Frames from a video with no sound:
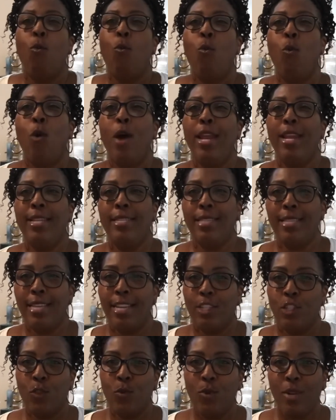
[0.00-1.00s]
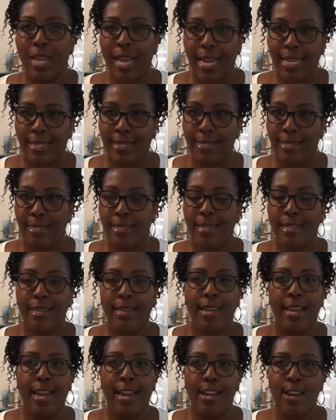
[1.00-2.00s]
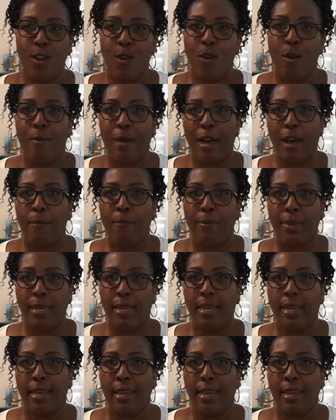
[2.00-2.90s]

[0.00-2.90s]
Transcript: What is it that you would like to see and know about me?